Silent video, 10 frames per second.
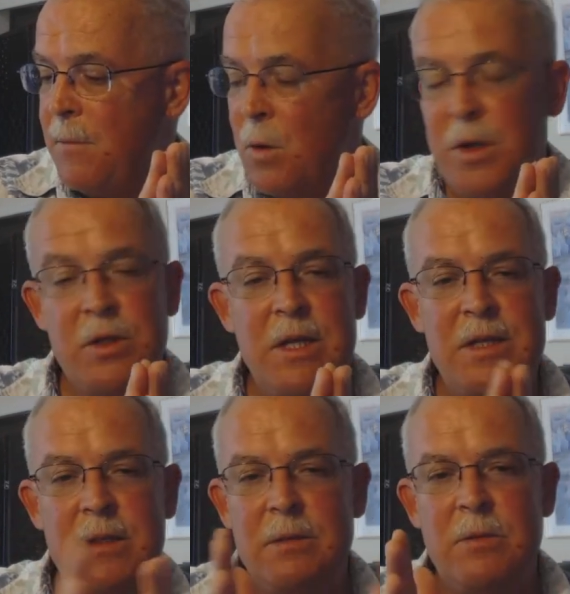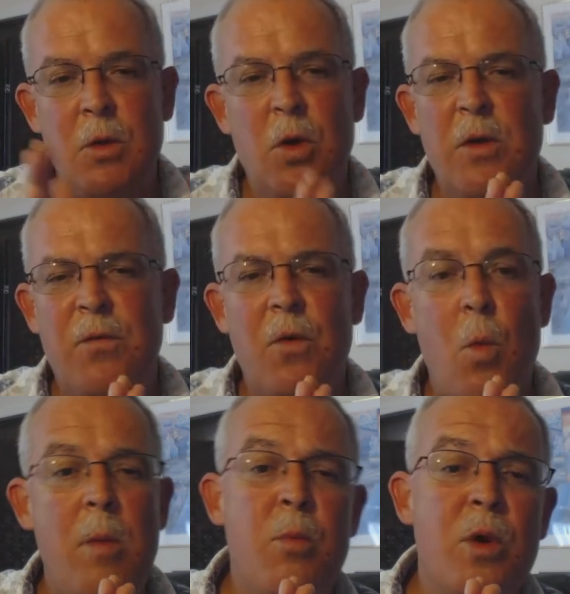Earnings season, they're looking for a
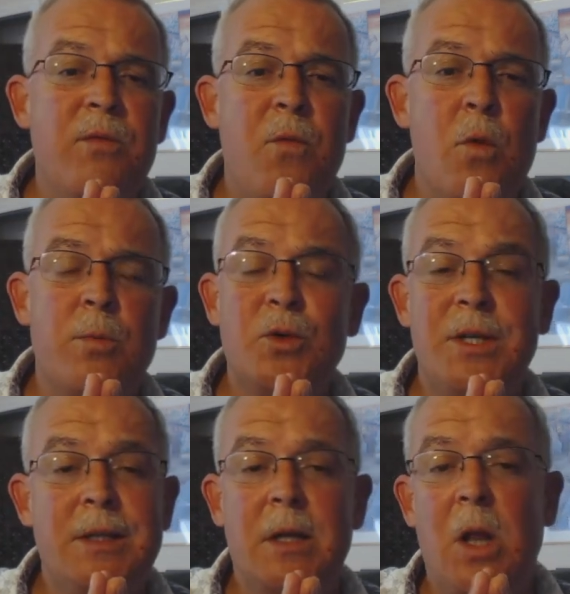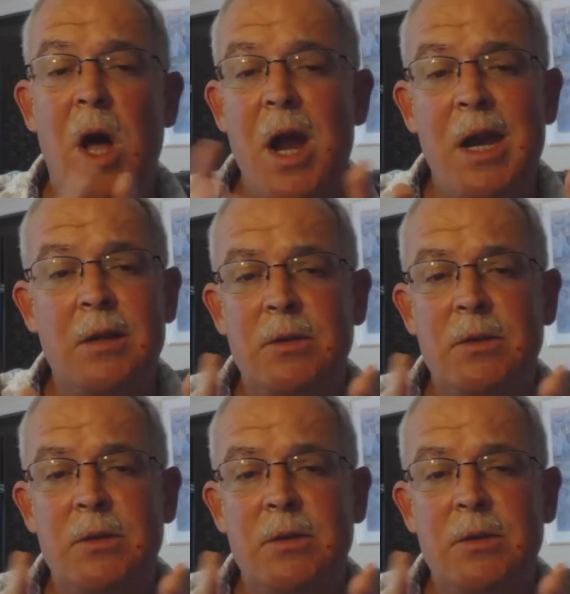1.4% decline.